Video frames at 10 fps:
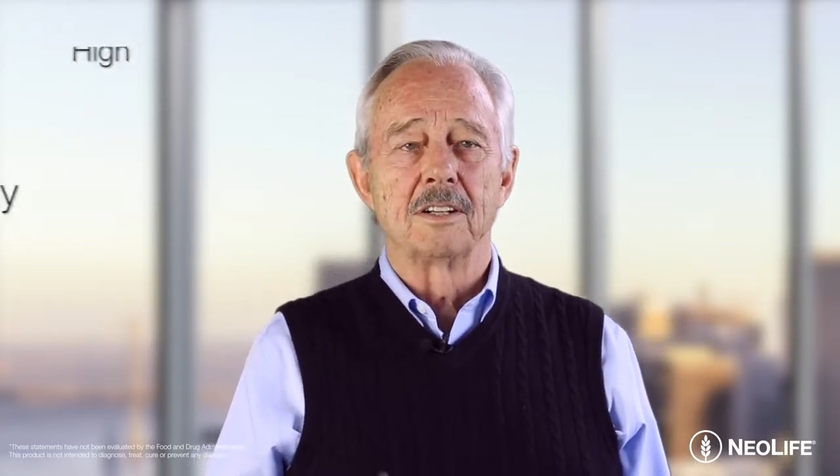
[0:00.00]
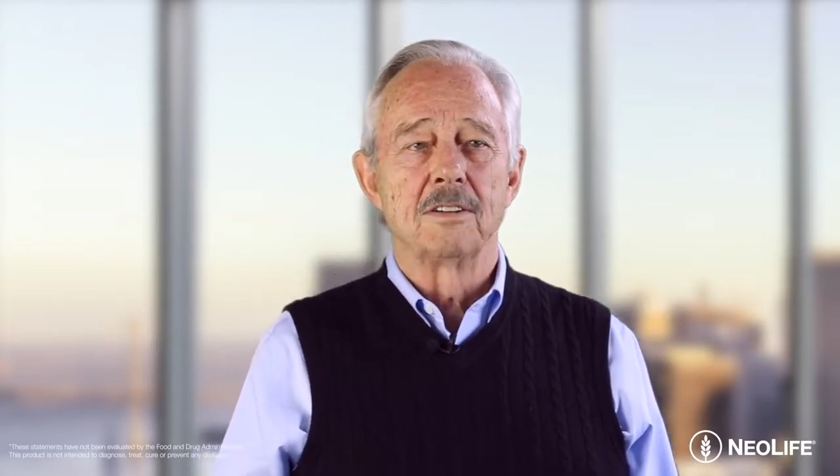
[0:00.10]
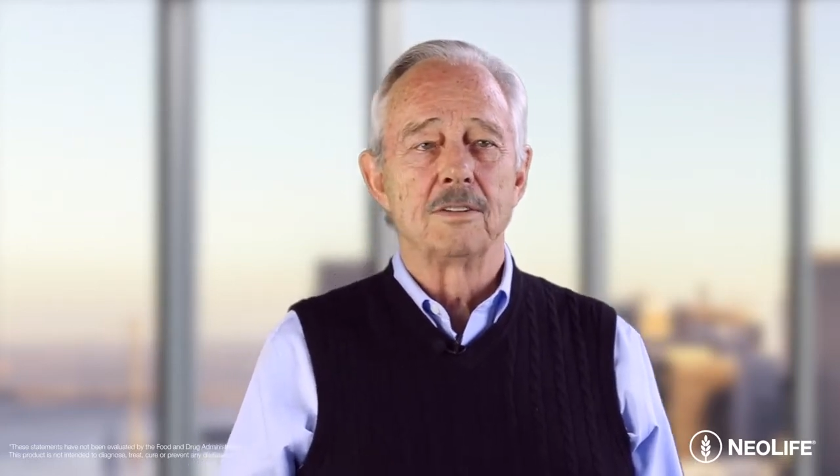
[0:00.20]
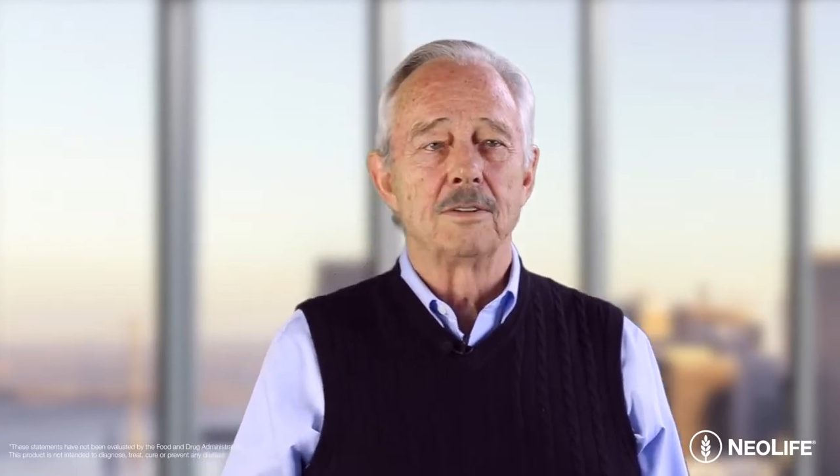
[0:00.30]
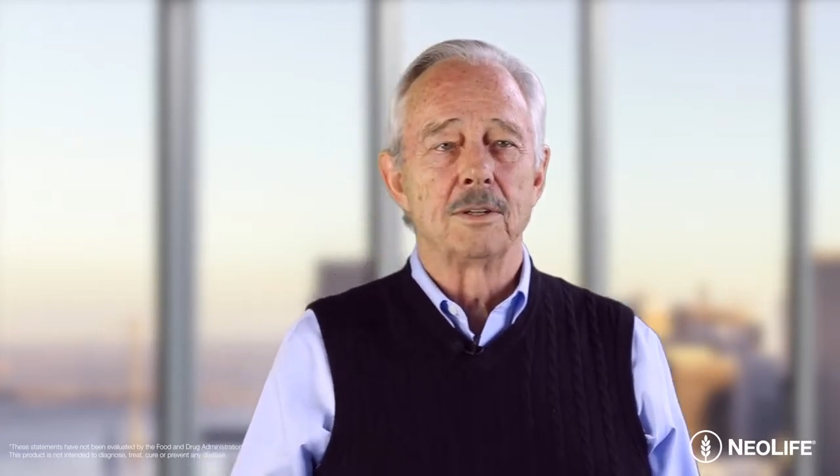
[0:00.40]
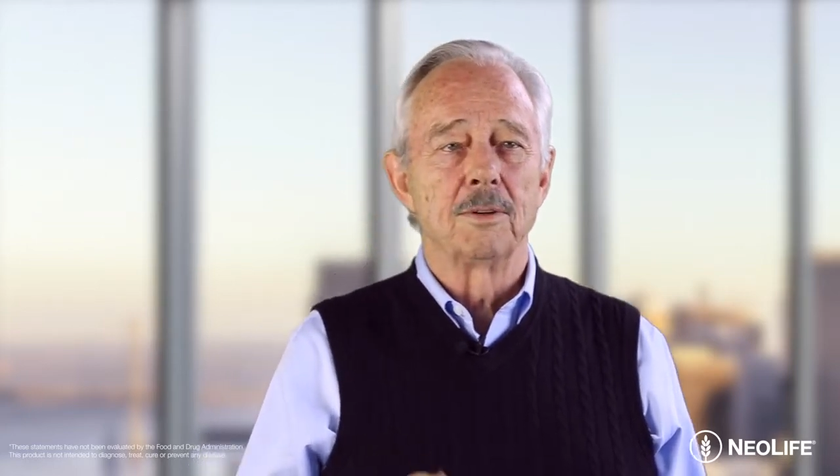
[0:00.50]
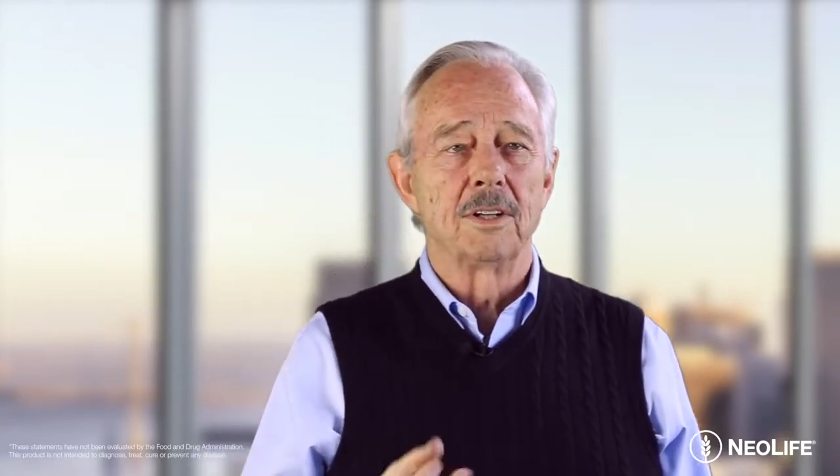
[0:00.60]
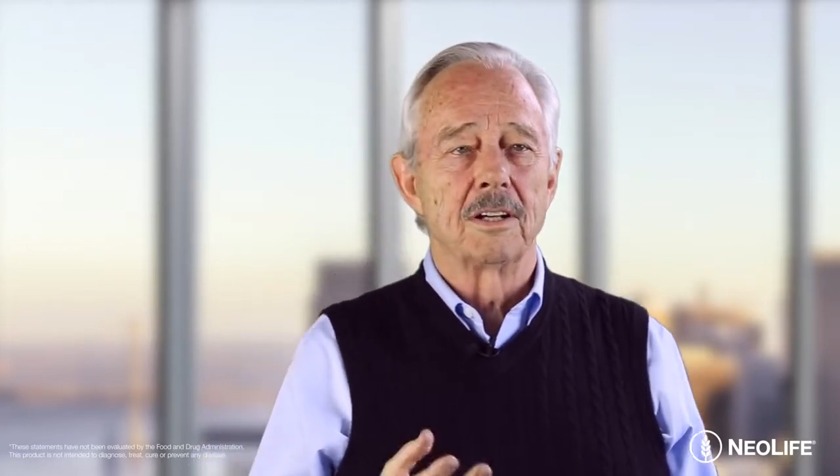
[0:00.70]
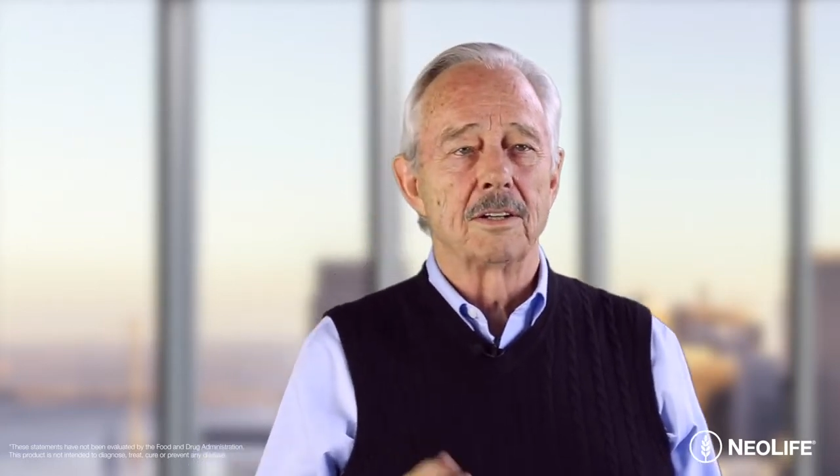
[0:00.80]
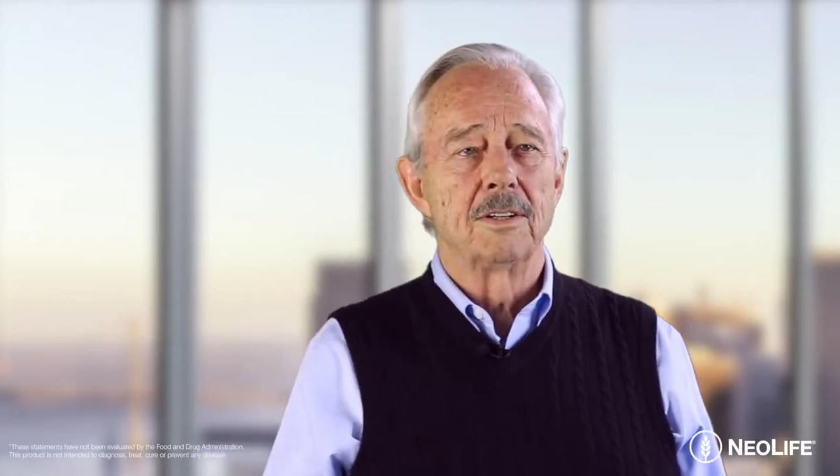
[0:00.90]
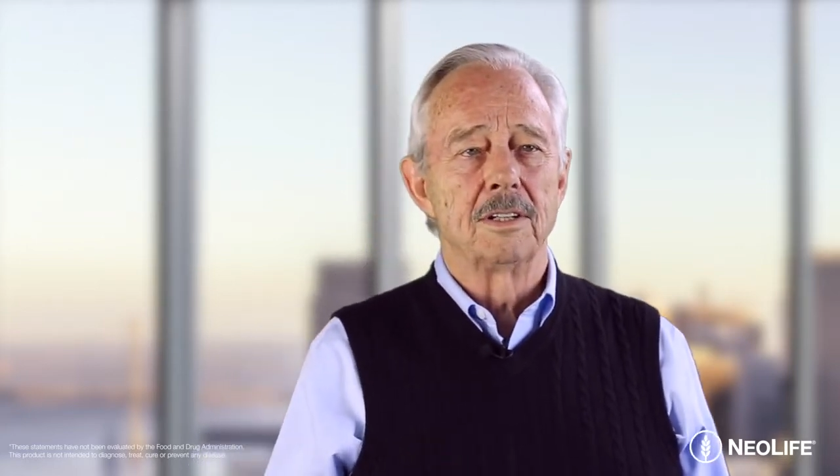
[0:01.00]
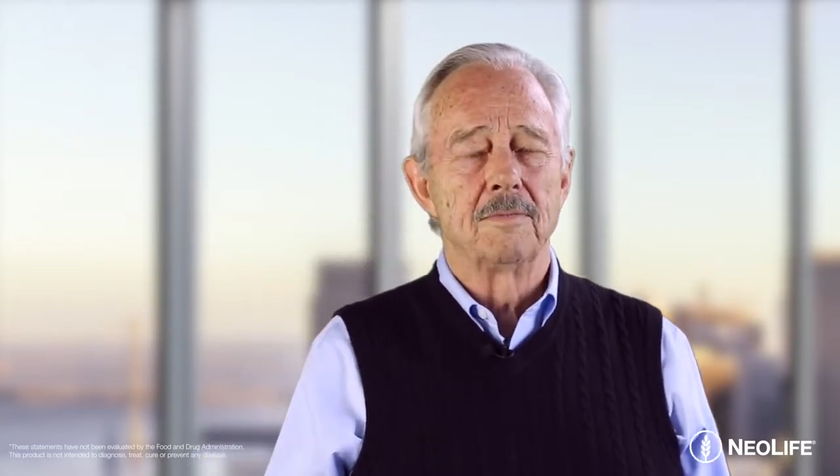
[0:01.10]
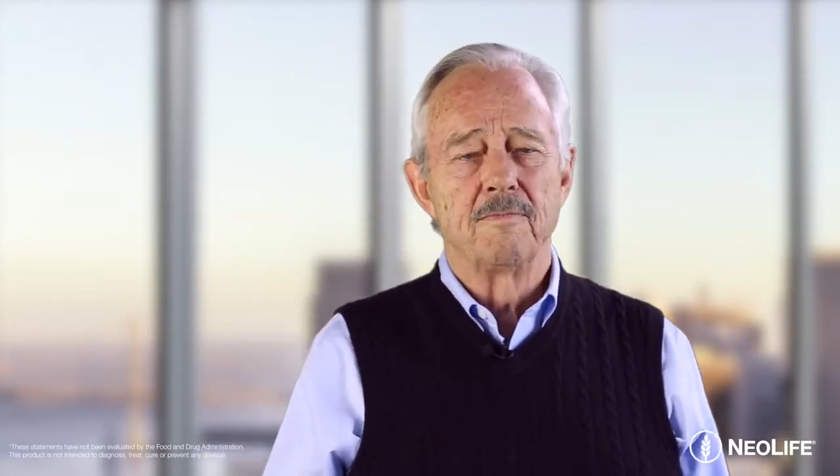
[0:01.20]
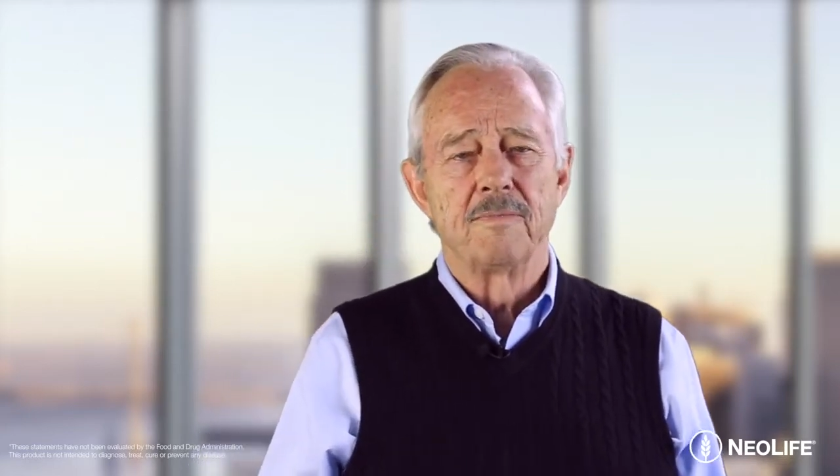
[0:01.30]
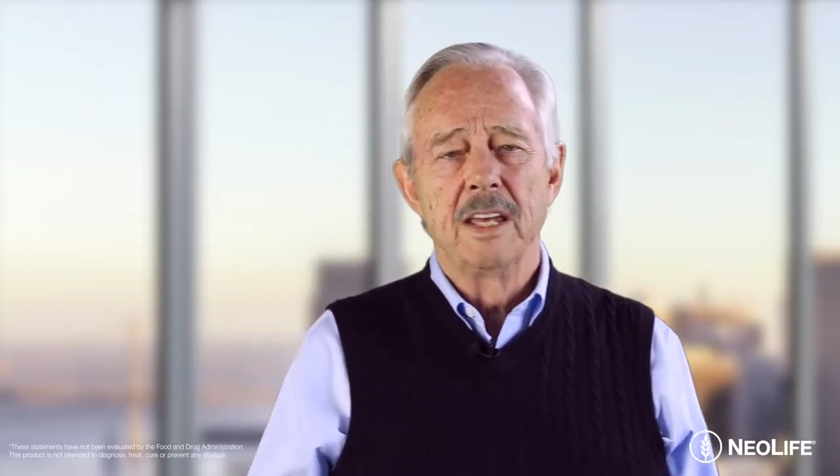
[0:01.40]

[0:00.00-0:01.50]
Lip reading: not going to do you a lot of good.